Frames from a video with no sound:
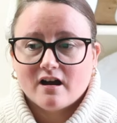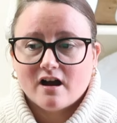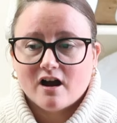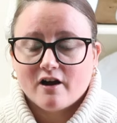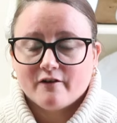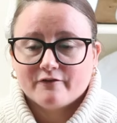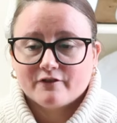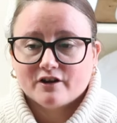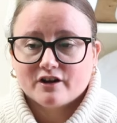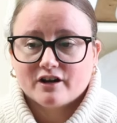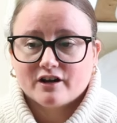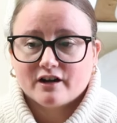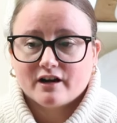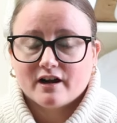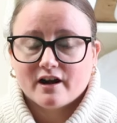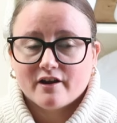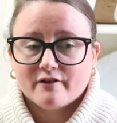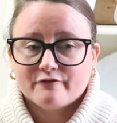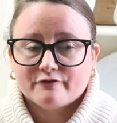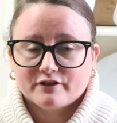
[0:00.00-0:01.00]

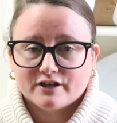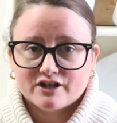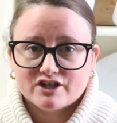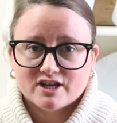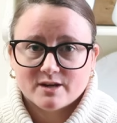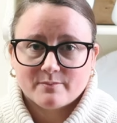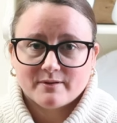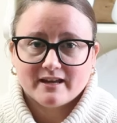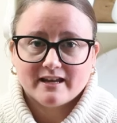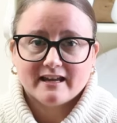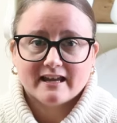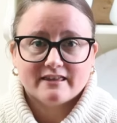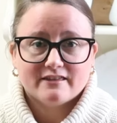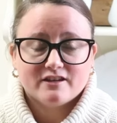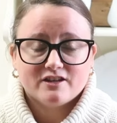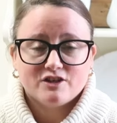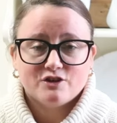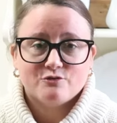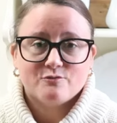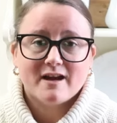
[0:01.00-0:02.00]
offer free shipping in
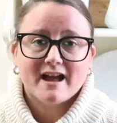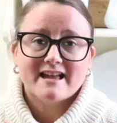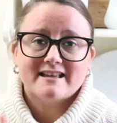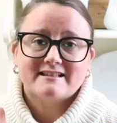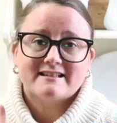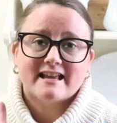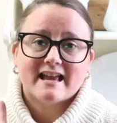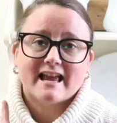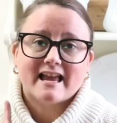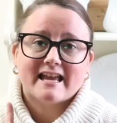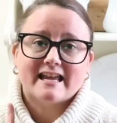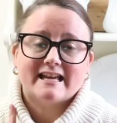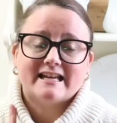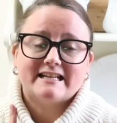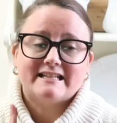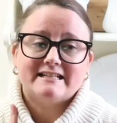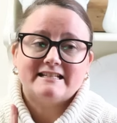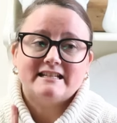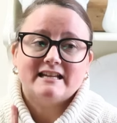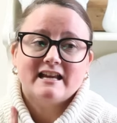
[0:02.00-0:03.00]
the US
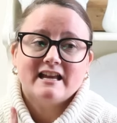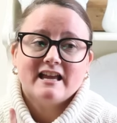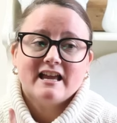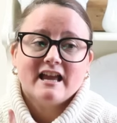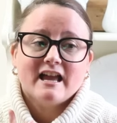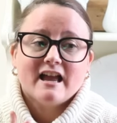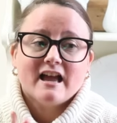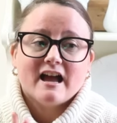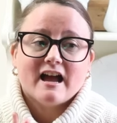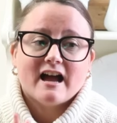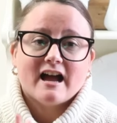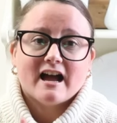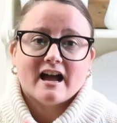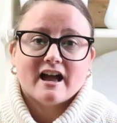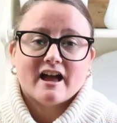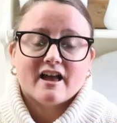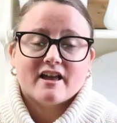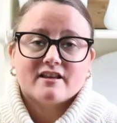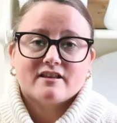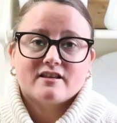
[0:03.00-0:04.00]
and
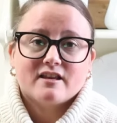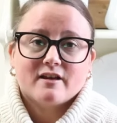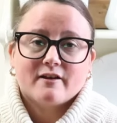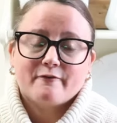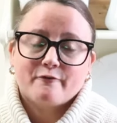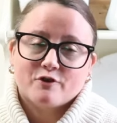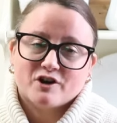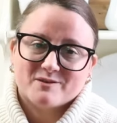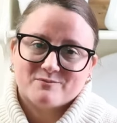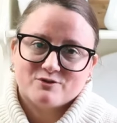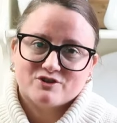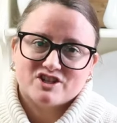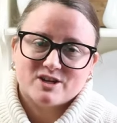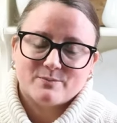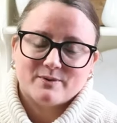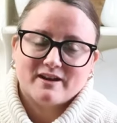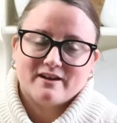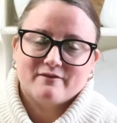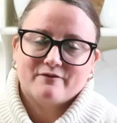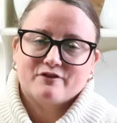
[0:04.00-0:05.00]
uh, affordable
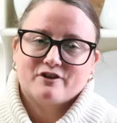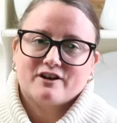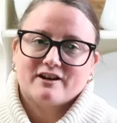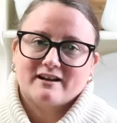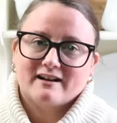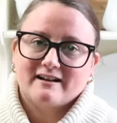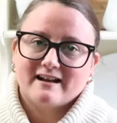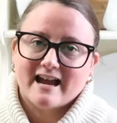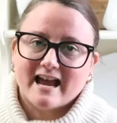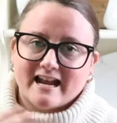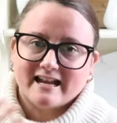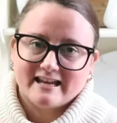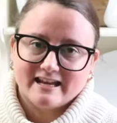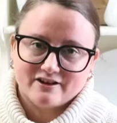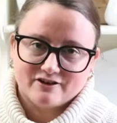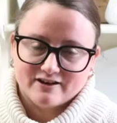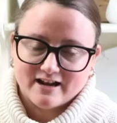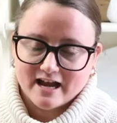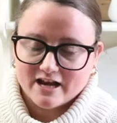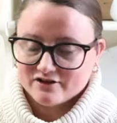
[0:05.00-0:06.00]
shipping for any
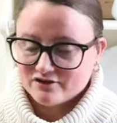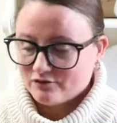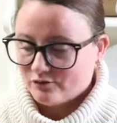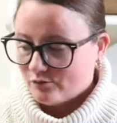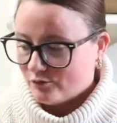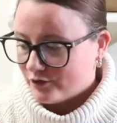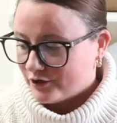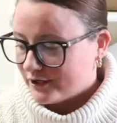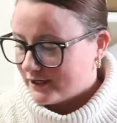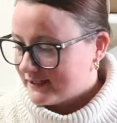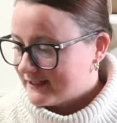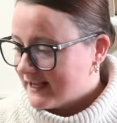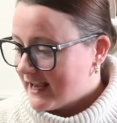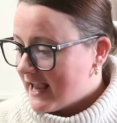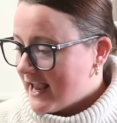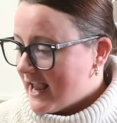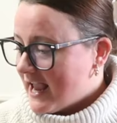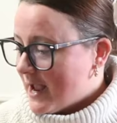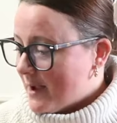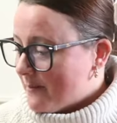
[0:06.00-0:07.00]
international orders.
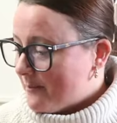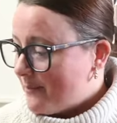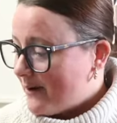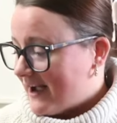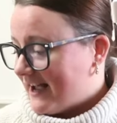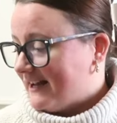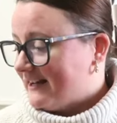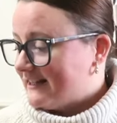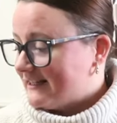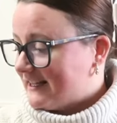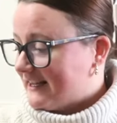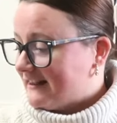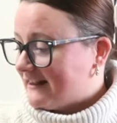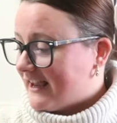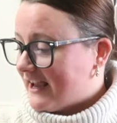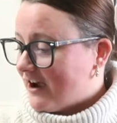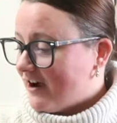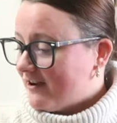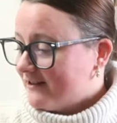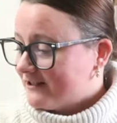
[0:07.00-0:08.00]
But
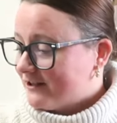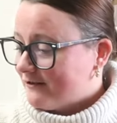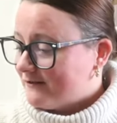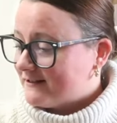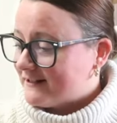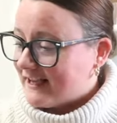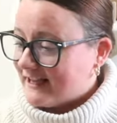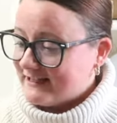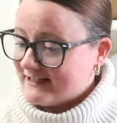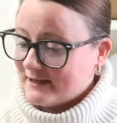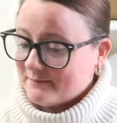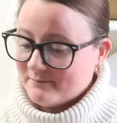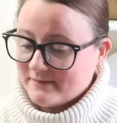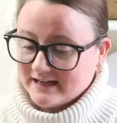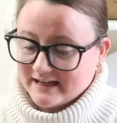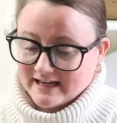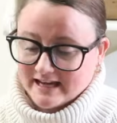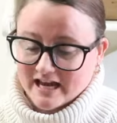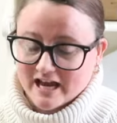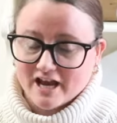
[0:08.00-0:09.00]
they also sent
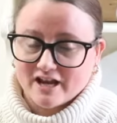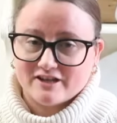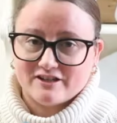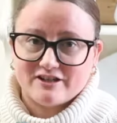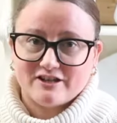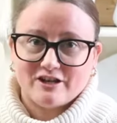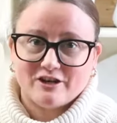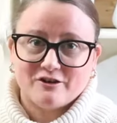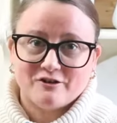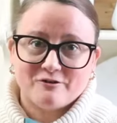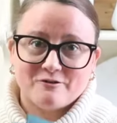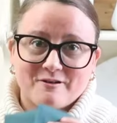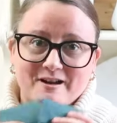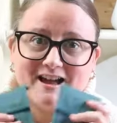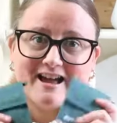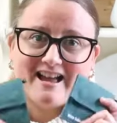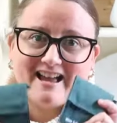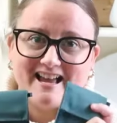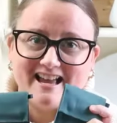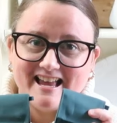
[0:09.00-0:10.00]
me
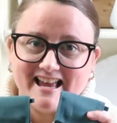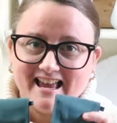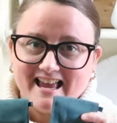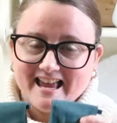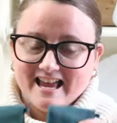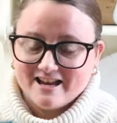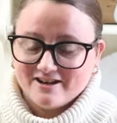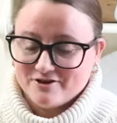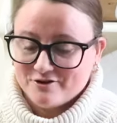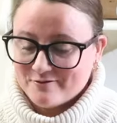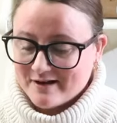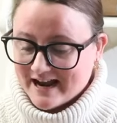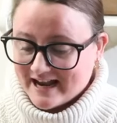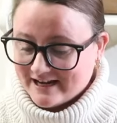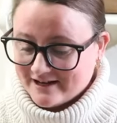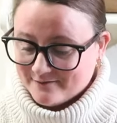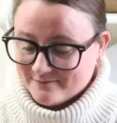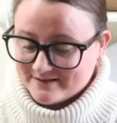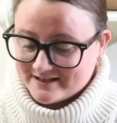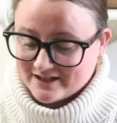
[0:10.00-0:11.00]
two new
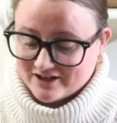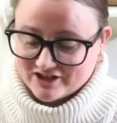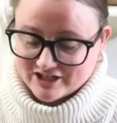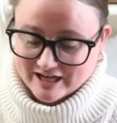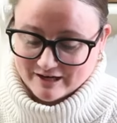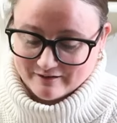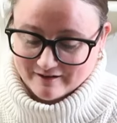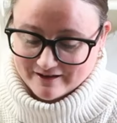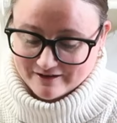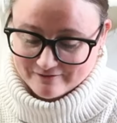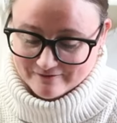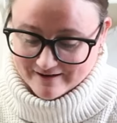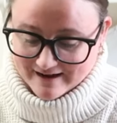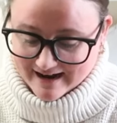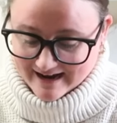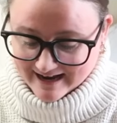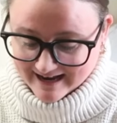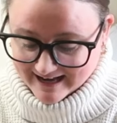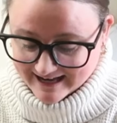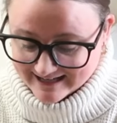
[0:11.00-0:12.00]
items to share with you
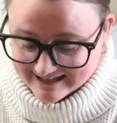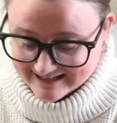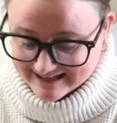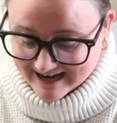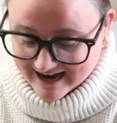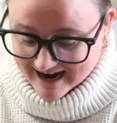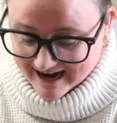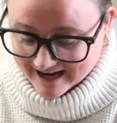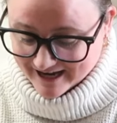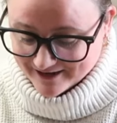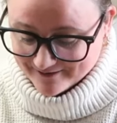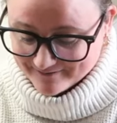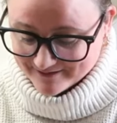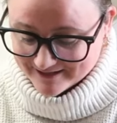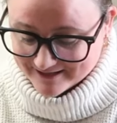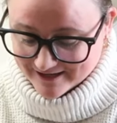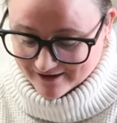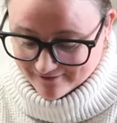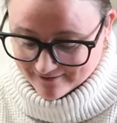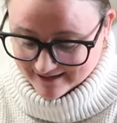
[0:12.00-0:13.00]
guys. I am
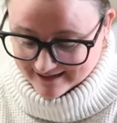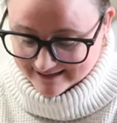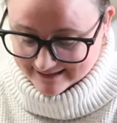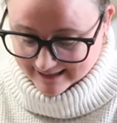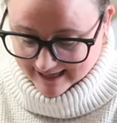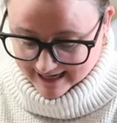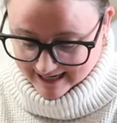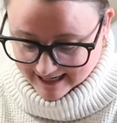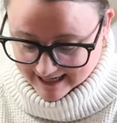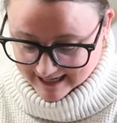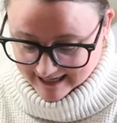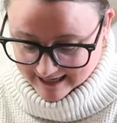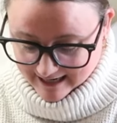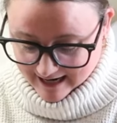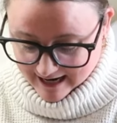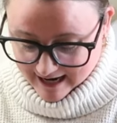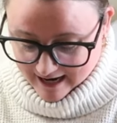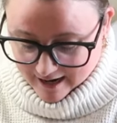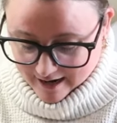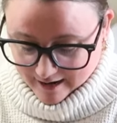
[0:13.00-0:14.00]
so excited.